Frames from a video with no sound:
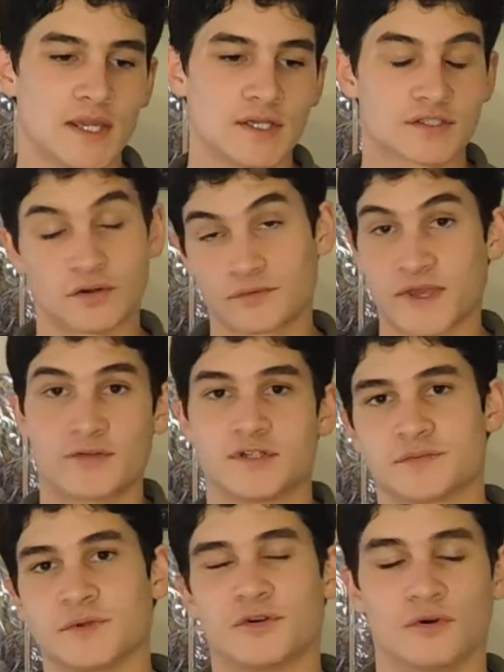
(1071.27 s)
So that would just
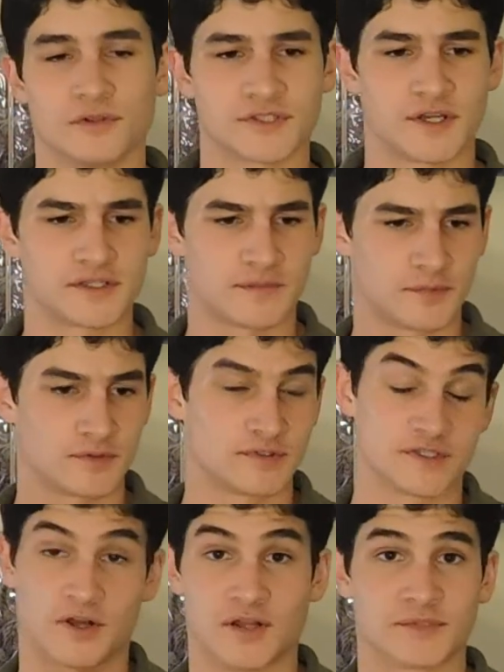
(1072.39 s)
be cool is all
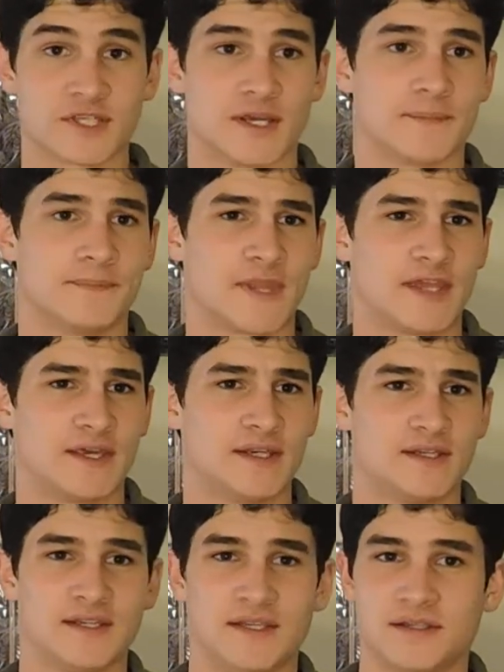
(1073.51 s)
I'm saying. And then
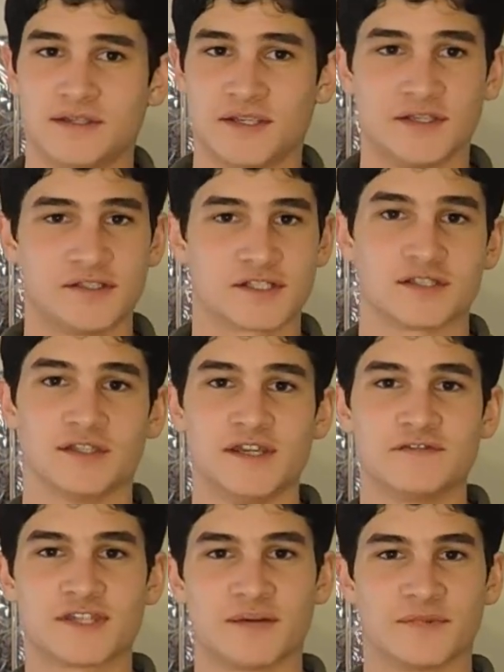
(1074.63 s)
he just
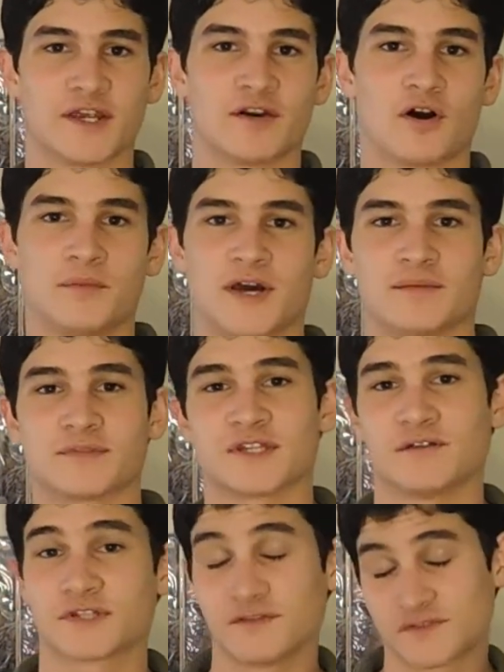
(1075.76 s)
leaves them there all by
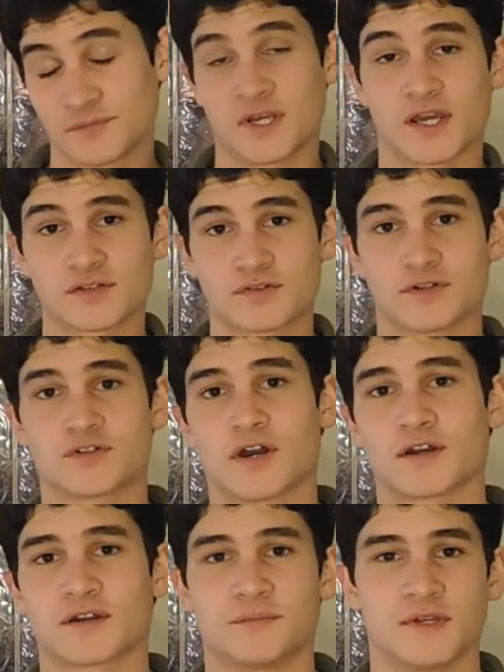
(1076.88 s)
themselves, gives them an extra
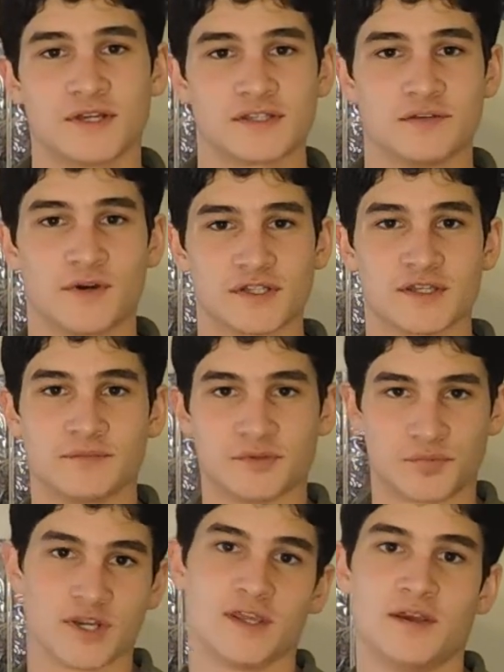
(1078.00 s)
truck because he wants them to
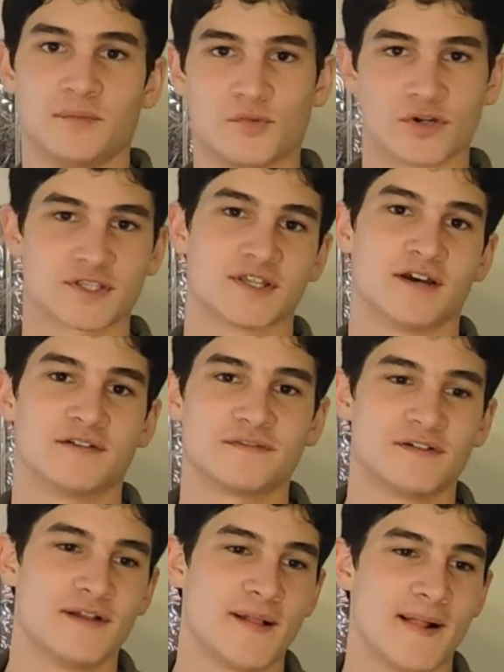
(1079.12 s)
bring him more stuff,
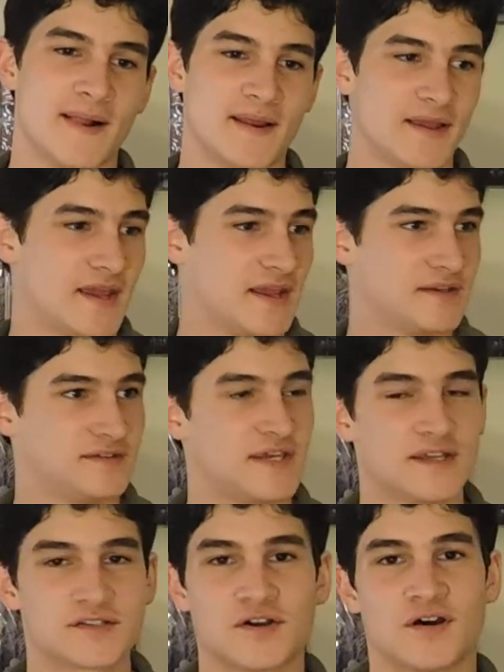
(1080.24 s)
and
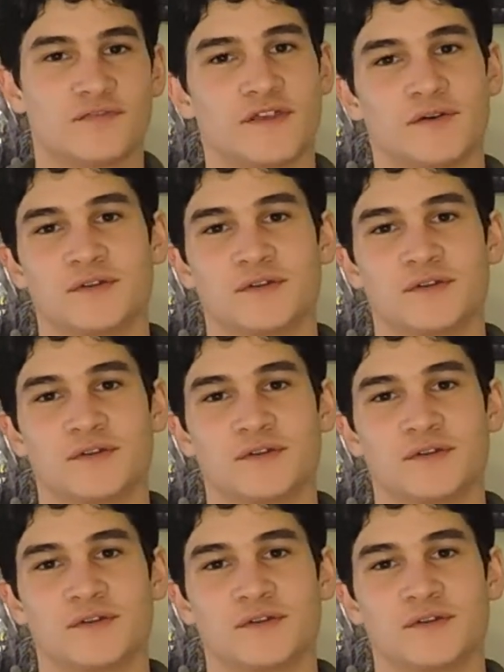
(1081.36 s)
takes off.